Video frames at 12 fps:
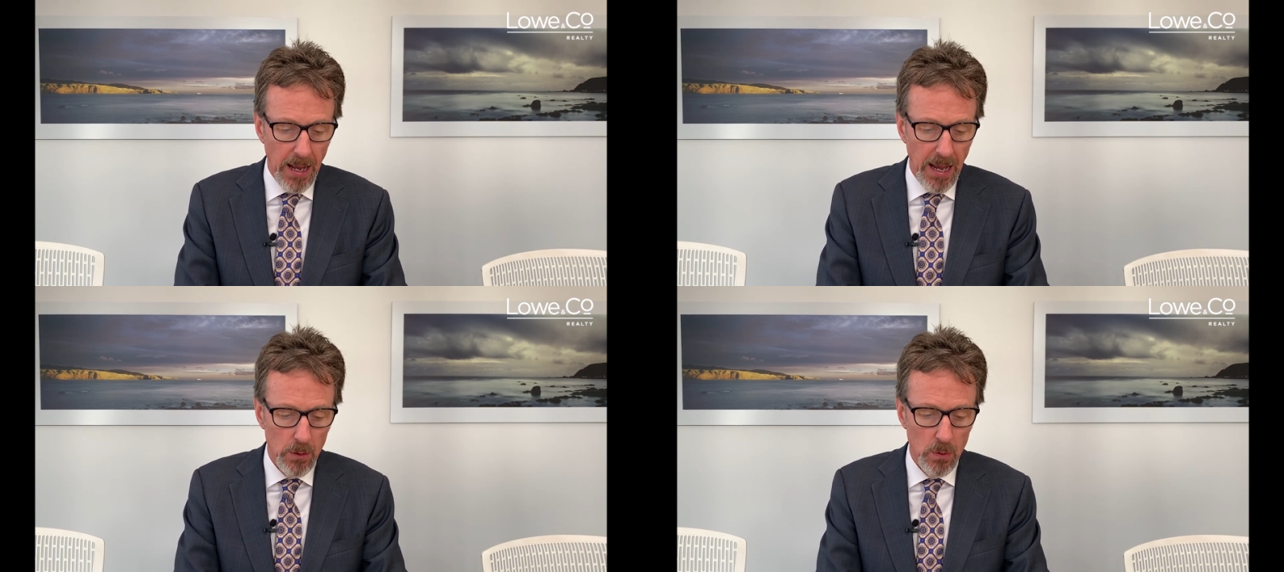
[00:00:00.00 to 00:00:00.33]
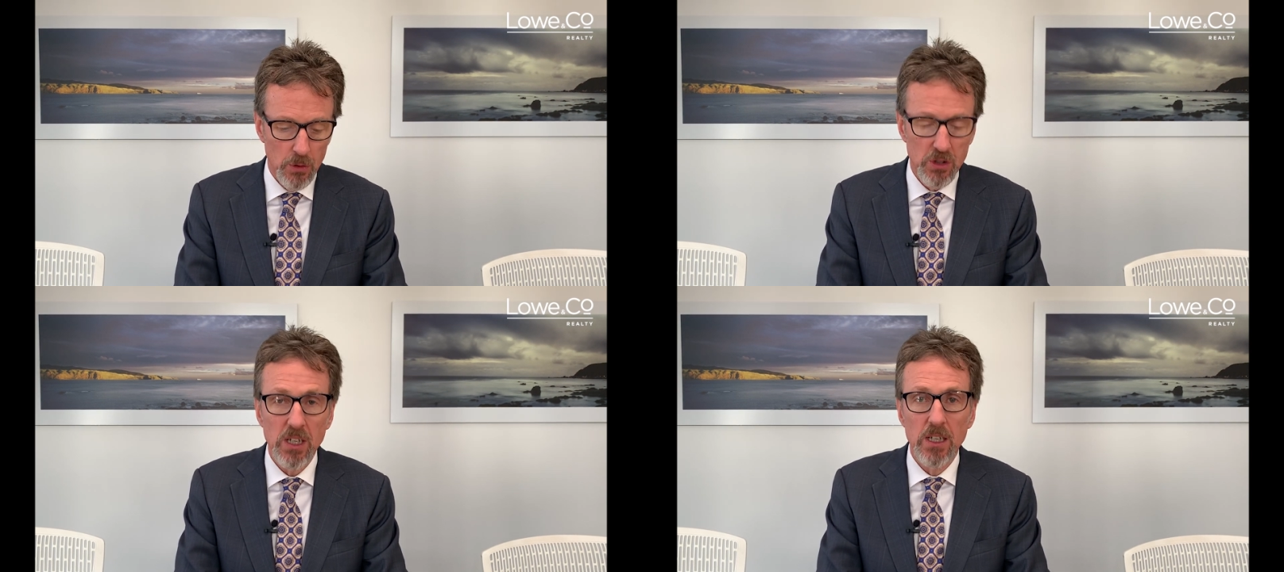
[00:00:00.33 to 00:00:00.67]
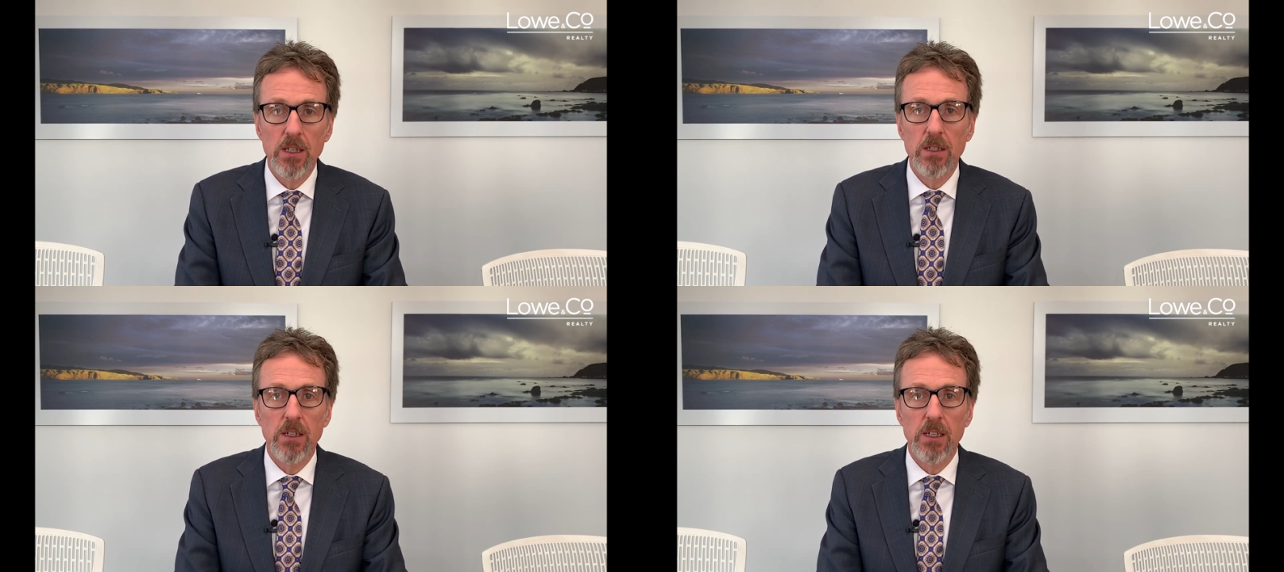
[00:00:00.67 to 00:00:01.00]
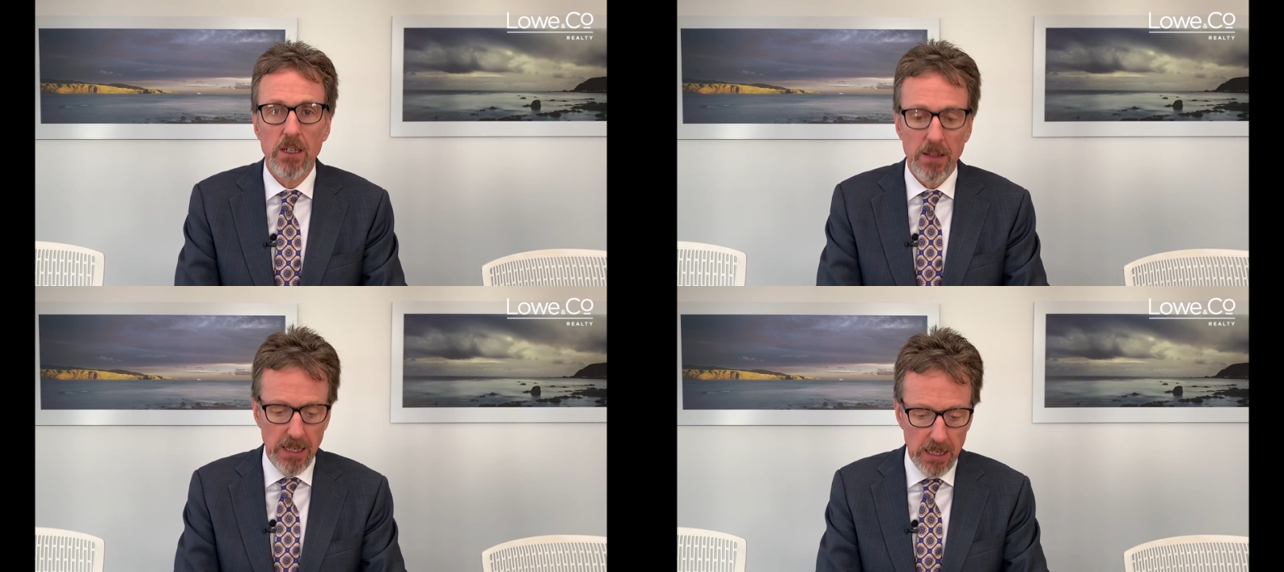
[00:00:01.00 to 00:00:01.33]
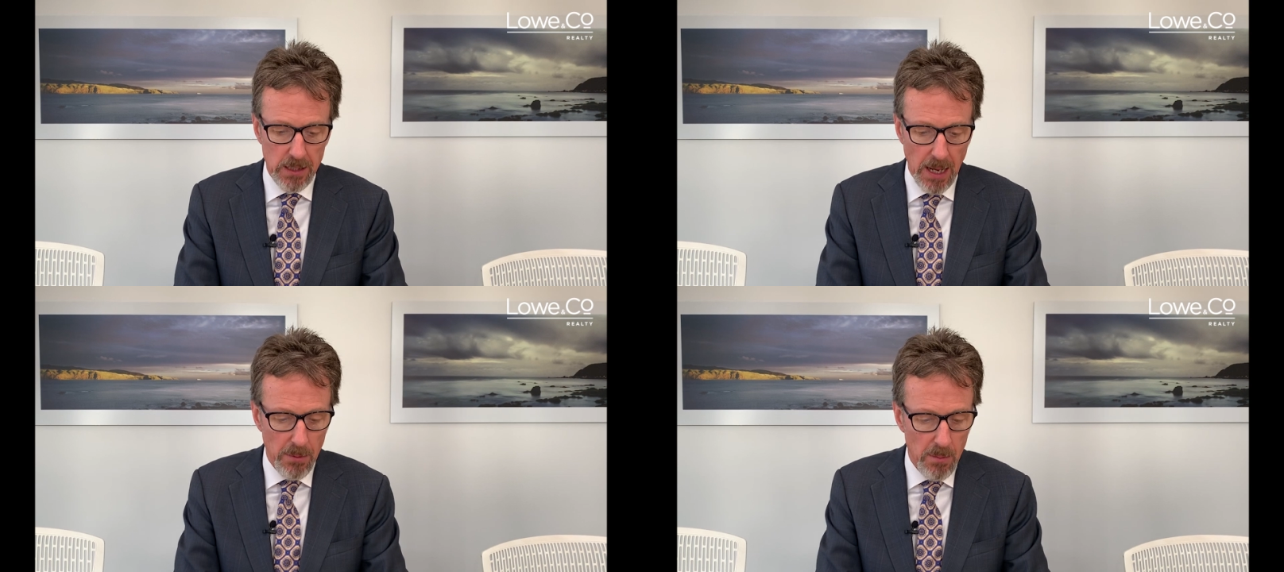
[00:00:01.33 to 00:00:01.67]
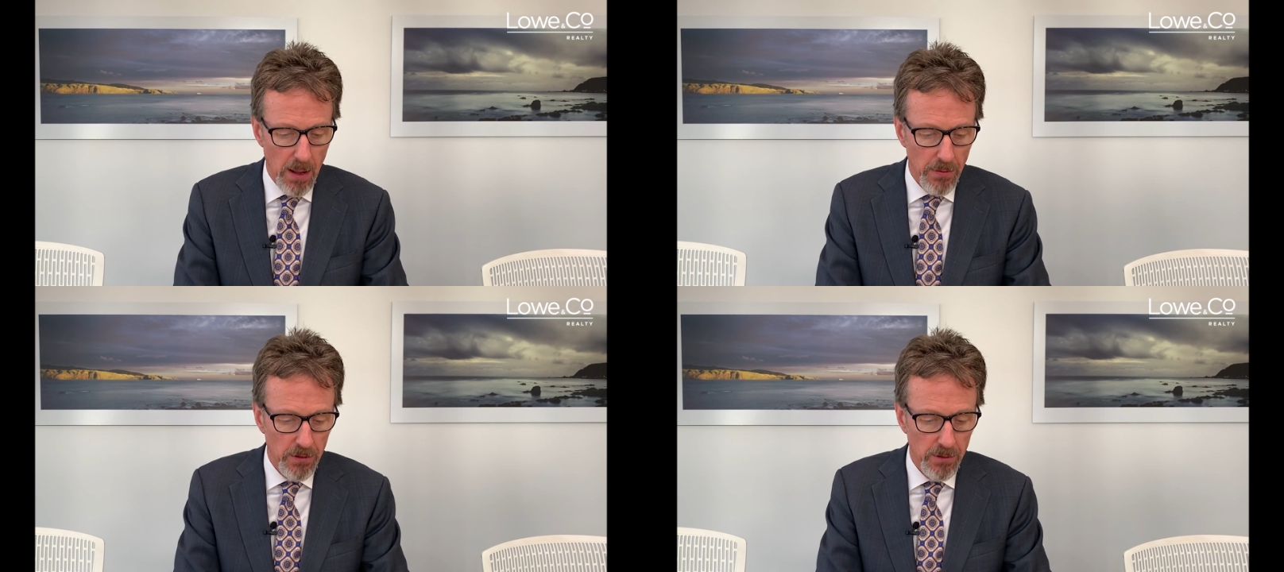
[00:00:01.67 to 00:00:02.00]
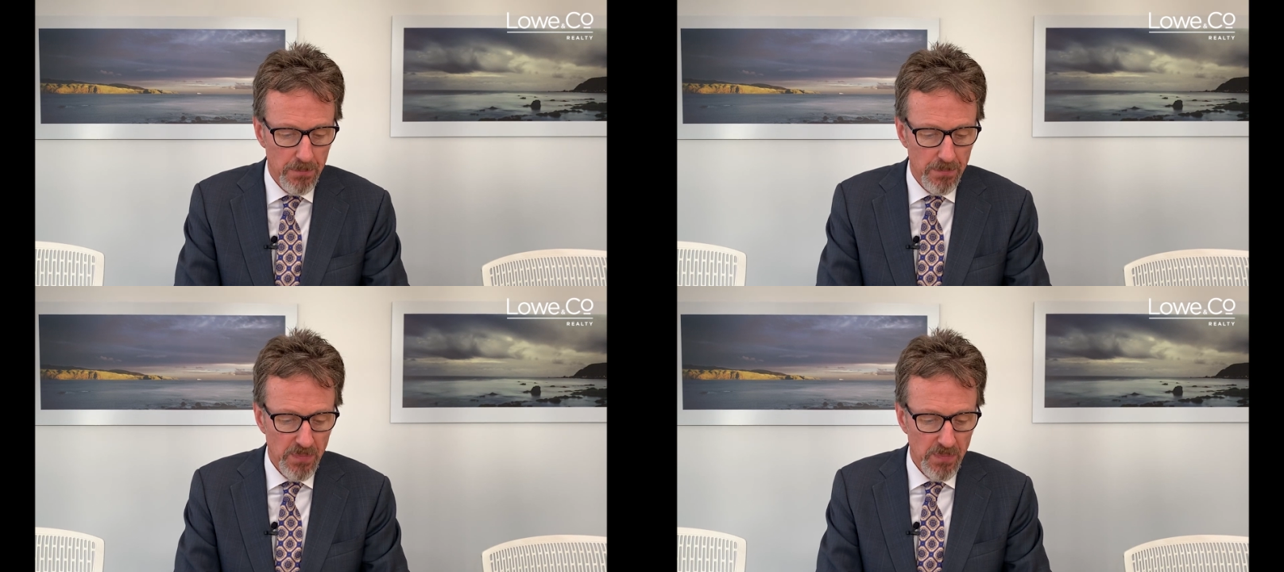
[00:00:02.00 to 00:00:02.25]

and we'll see indeed in the next couple of months.